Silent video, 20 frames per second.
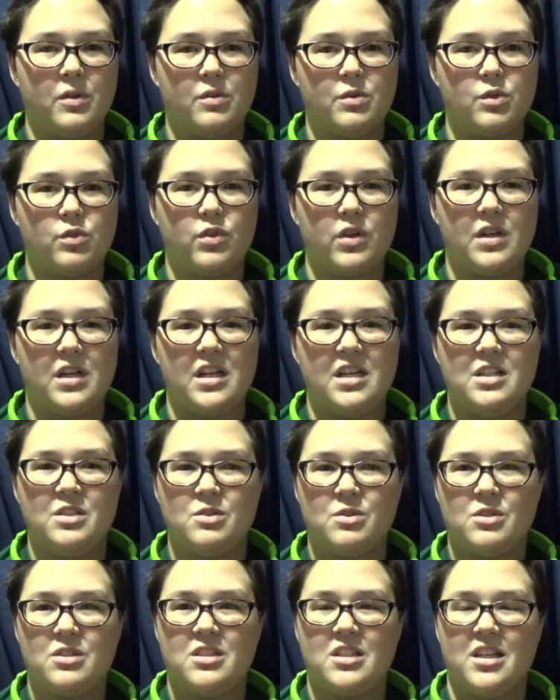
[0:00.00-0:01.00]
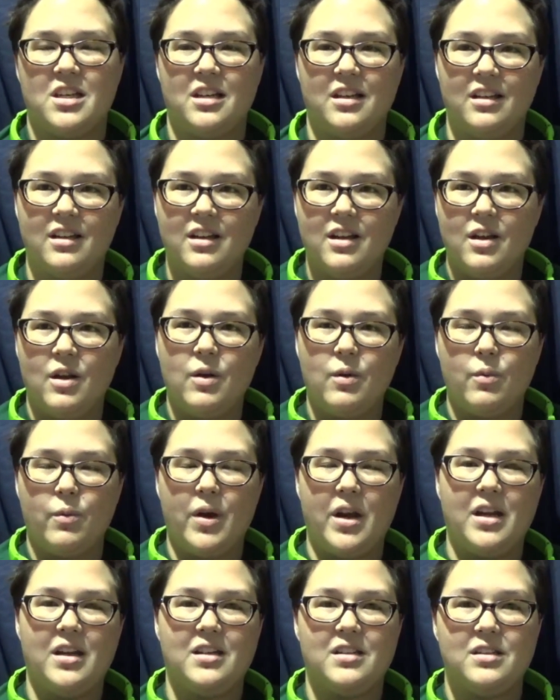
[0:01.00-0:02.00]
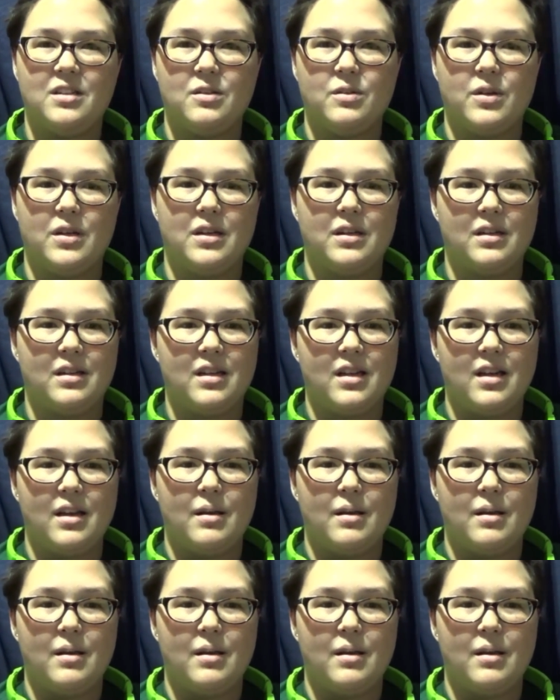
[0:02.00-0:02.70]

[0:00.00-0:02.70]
It was a very interesting way to do it,